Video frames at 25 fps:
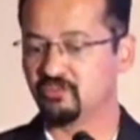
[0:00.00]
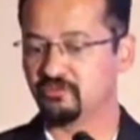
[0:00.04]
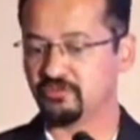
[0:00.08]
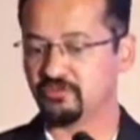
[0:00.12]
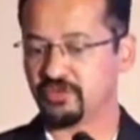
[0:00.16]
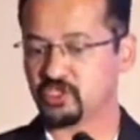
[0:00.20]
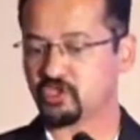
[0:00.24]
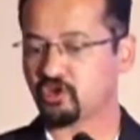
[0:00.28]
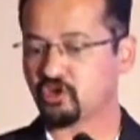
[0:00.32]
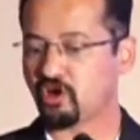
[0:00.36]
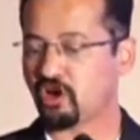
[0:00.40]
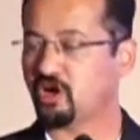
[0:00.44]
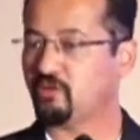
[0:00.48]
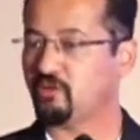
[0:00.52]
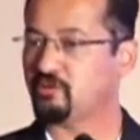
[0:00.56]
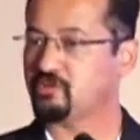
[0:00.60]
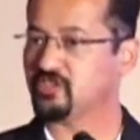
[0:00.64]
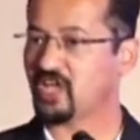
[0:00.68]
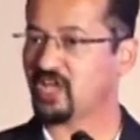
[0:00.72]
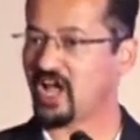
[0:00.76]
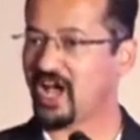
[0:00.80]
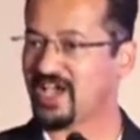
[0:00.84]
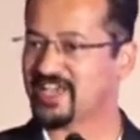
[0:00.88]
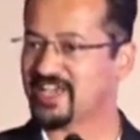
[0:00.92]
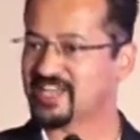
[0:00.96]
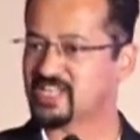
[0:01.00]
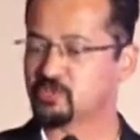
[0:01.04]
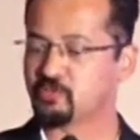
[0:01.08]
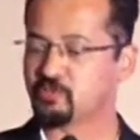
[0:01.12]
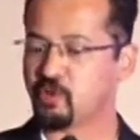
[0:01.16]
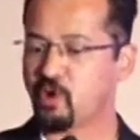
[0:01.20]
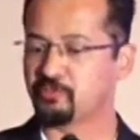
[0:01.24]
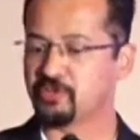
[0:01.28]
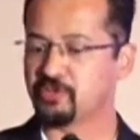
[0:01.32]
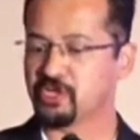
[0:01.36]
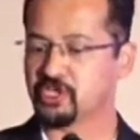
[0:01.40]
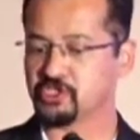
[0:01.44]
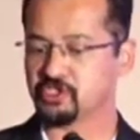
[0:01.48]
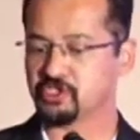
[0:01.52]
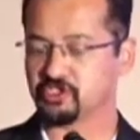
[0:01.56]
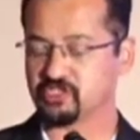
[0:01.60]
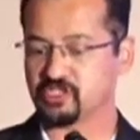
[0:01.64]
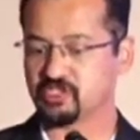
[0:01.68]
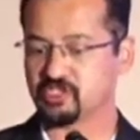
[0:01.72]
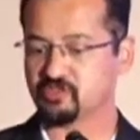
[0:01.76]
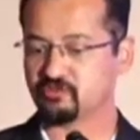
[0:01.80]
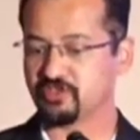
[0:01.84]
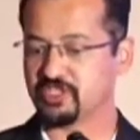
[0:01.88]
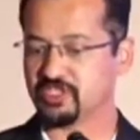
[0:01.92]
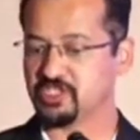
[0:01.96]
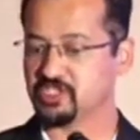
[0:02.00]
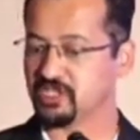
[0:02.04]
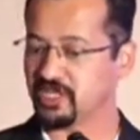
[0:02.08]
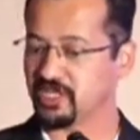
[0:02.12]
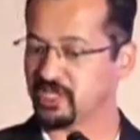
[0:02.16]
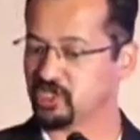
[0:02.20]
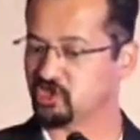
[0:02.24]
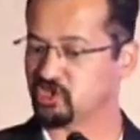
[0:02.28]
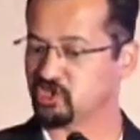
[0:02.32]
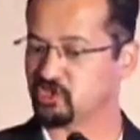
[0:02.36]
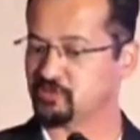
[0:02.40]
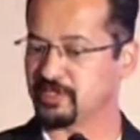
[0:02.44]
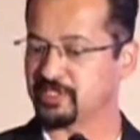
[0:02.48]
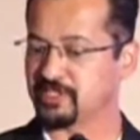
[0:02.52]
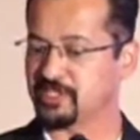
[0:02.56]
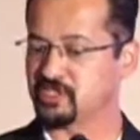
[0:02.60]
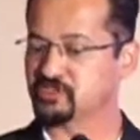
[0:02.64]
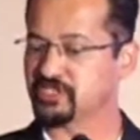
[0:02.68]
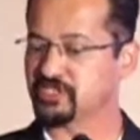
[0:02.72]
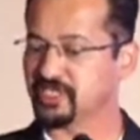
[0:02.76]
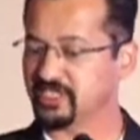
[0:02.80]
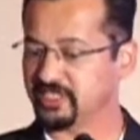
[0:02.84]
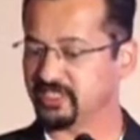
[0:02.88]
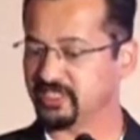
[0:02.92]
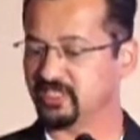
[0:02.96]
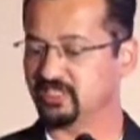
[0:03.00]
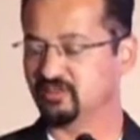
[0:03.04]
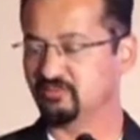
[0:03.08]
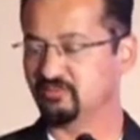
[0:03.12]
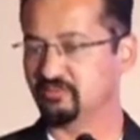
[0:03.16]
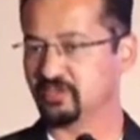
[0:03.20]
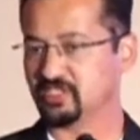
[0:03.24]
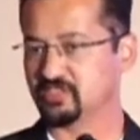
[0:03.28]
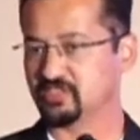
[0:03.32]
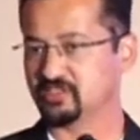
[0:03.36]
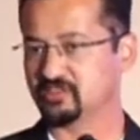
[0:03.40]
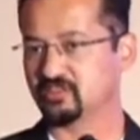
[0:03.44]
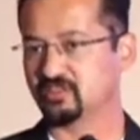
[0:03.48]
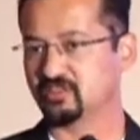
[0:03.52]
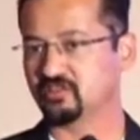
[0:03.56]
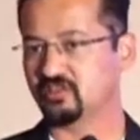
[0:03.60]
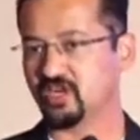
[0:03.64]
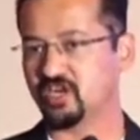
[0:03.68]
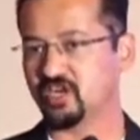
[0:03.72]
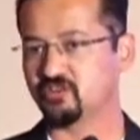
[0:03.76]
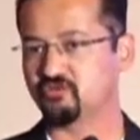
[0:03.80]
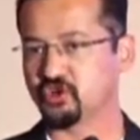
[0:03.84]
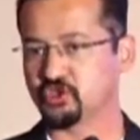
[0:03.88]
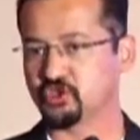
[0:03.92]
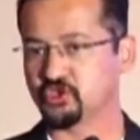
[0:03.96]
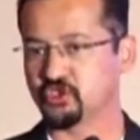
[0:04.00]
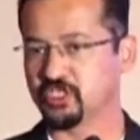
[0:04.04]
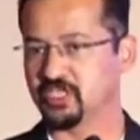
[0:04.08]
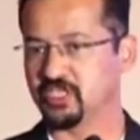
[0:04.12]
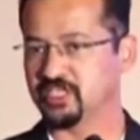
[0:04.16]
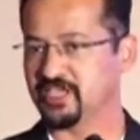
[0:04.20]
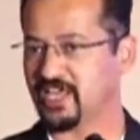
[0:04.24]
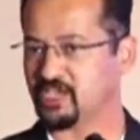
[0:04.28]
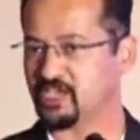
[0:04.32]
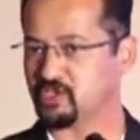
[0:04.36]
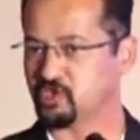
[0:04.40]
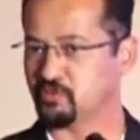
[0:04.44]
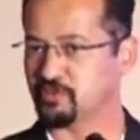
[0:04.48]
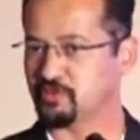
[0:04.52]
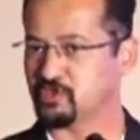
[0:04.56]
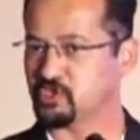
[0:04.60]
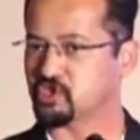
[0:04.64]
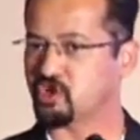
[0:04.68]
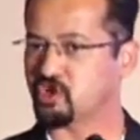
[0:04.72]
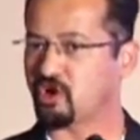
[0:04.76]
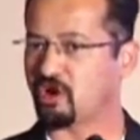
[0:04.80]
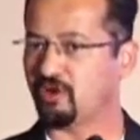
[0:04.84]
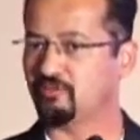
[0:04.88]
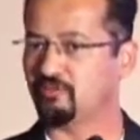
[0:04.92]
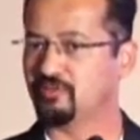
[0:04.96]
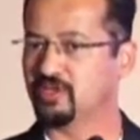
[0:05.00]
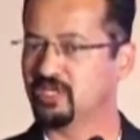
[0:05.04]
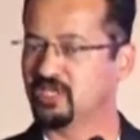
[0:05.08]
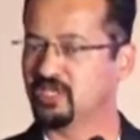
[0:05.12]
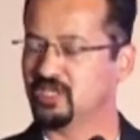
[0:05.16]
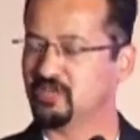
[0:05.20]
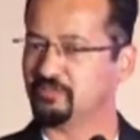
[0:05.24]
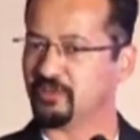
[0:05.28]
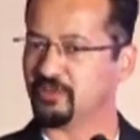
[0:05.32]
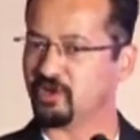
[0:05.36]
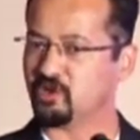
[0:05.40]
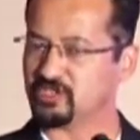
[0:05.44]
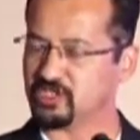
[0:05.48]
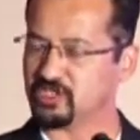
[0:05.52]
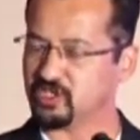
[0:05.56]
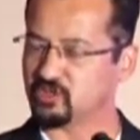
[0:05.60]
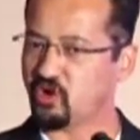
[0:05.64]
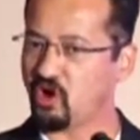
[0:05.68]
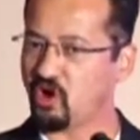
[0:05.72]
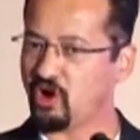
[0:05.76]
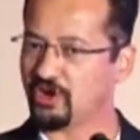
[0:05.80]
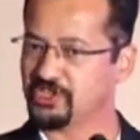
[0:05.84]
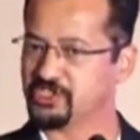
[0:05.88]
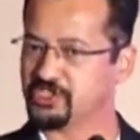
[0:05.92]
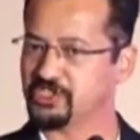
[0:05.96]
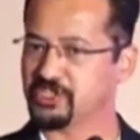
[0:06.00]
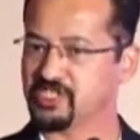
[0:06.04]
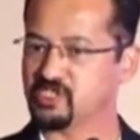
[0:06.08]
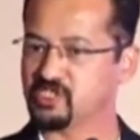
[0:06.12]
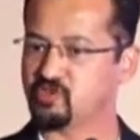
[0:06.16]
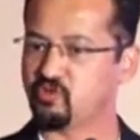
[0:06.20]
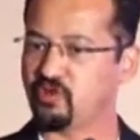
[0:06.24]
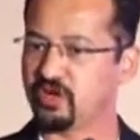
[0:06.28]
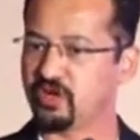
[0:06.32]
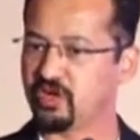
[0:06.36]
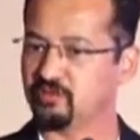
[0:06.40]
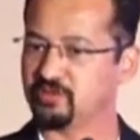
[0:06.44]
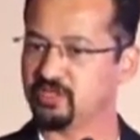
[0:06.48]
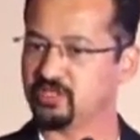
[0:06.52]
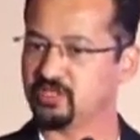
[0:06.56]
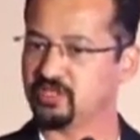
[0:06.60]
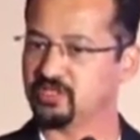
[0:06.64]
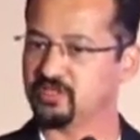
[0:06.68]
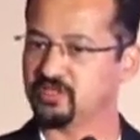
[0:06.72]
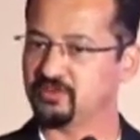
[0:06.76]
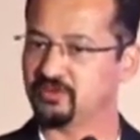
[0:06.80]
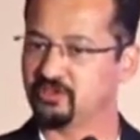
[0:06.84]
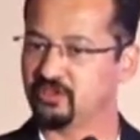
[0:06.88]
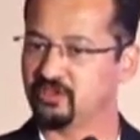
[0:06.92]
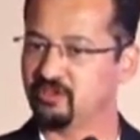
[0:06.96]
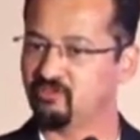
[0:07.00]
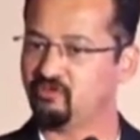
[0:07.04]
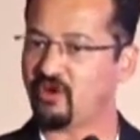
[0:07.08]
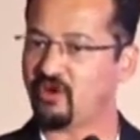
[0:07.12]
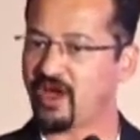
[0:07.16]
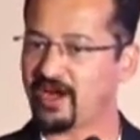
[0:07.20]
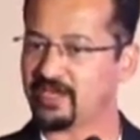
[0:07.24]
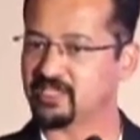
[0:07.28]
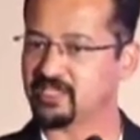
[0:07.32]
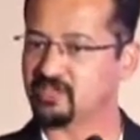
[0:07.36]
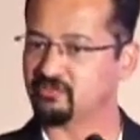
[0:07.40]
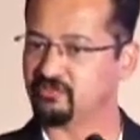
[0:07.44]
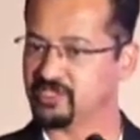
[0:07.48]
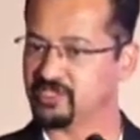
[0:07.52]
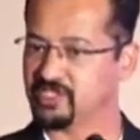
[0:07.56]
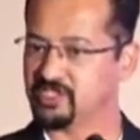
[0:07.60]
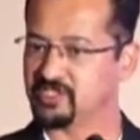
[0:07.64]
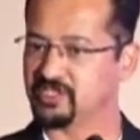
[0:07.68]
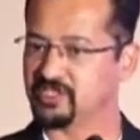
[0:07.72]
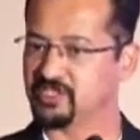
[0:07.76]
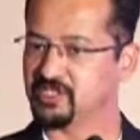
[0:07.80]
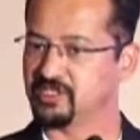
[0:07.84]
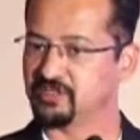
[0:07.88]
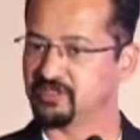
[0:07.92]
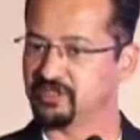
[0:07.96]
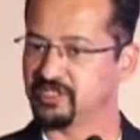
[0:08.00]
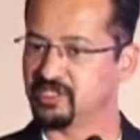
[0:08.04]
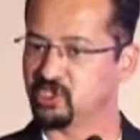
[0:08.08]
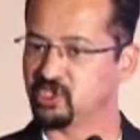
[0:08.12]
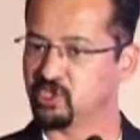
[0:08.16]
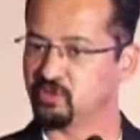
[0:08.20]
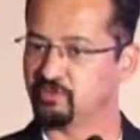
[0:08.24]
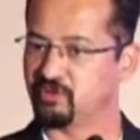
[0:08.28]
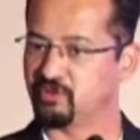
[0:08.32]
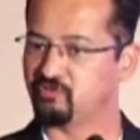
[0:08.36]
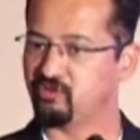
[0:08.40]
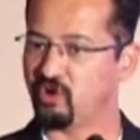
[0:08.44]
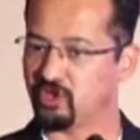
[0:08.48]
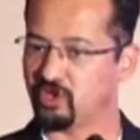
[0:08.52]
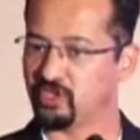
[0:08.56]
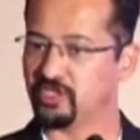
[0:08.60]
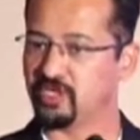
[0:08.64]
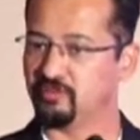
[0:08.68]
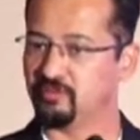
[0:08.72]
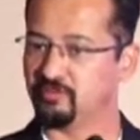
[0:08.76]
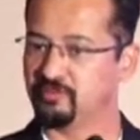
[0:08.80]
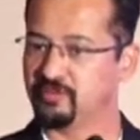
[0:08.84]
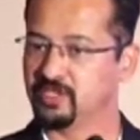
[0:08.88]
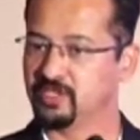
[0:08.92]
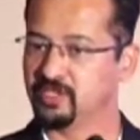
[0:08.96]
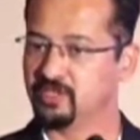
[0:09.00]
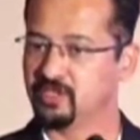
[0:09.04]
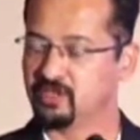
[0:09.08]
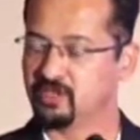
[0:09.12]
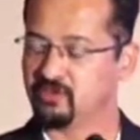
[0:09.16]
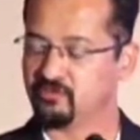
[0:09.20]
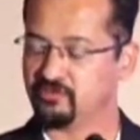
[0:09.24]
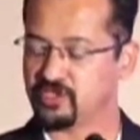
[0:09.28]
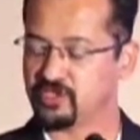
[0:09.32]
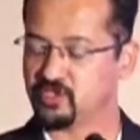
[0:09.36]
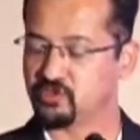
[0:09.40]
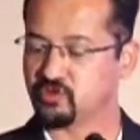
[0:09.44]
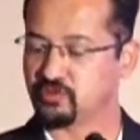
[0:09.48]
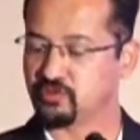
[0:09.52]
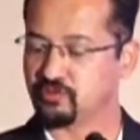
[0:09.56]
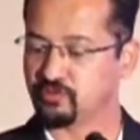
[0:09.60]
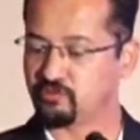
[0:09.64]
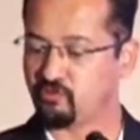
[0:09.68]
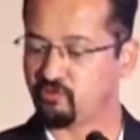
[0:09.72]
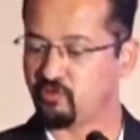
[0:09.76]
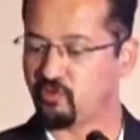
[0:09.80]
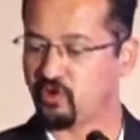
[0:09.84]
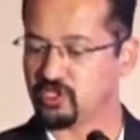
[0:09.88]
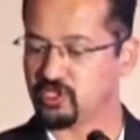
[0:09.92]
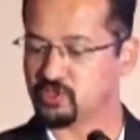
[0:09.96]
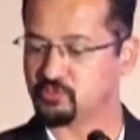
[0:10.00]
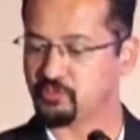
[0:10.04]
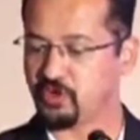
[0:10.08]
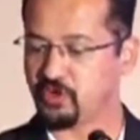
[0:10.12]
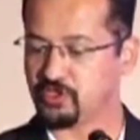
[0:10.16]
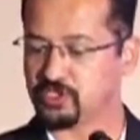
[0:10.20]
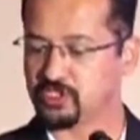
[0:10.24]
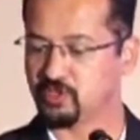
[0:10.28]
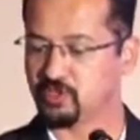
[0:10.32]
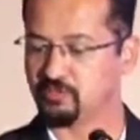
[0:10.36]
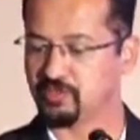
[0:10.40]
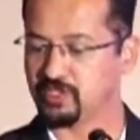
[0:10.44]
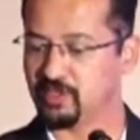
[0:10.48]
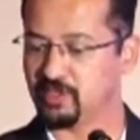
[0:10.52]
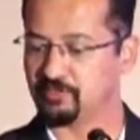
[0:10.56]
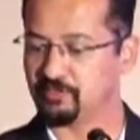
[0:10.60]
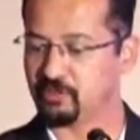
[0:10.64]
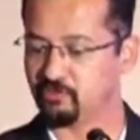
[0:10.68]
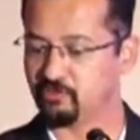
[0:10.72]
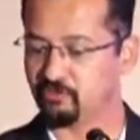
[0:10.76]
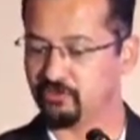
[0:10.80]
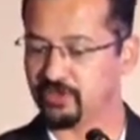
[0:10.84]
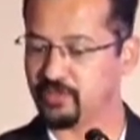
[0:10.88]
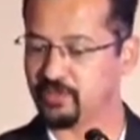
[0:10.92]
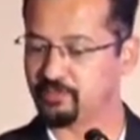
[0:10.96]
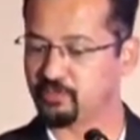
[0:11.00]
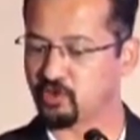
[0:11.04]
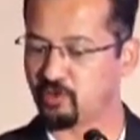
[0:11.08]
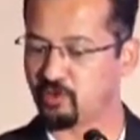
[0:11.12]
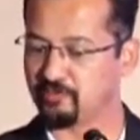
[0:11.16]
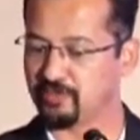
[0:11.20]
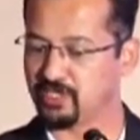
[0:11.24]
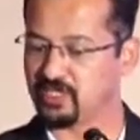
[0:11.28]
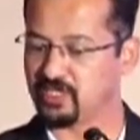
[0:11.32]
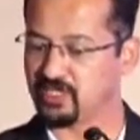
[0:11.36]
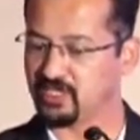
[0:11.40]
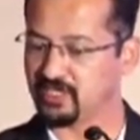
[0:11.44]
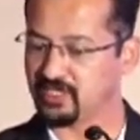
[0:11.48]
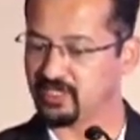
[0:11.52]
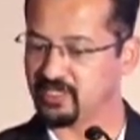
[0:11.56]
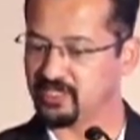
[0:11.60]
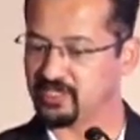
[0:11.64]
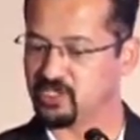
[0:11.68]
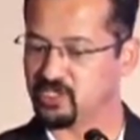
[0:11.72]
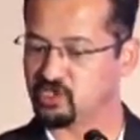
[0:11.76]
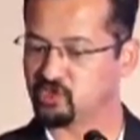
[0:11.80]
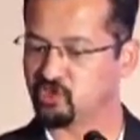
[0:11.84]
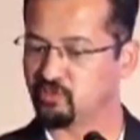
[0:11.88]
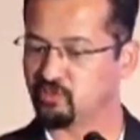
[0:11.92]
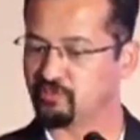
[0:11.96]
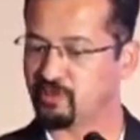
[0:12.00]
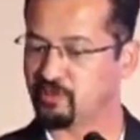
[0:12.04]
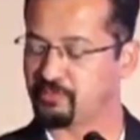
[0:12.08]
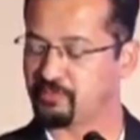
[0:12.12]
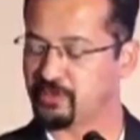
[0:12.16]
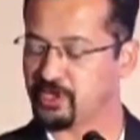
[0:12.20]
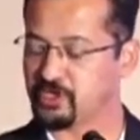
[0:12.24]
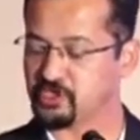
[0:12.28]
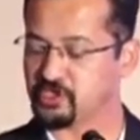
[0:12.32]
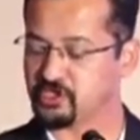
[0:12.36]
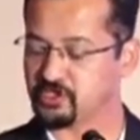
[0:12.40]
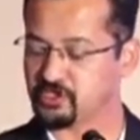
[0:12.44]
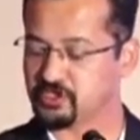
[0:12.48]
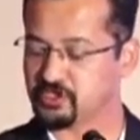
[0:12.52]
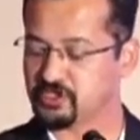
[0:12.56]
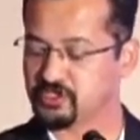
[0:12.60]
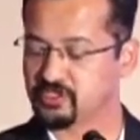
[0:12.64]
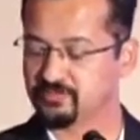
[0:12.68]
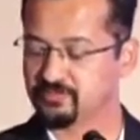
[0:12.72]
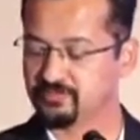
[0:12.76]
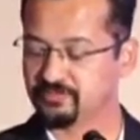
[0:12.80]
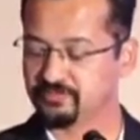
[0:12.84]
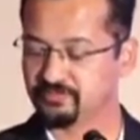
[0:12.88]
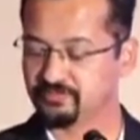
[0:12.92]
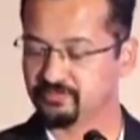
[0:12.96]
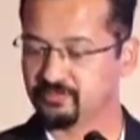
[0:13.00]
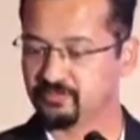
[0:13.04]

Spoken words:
which talk about the high-risk populations, which is a retrospective study, but unfortunately it has to be stopped because the cognition is one of the factors which need to be followed up, which was possibly very prominently in this group of patients.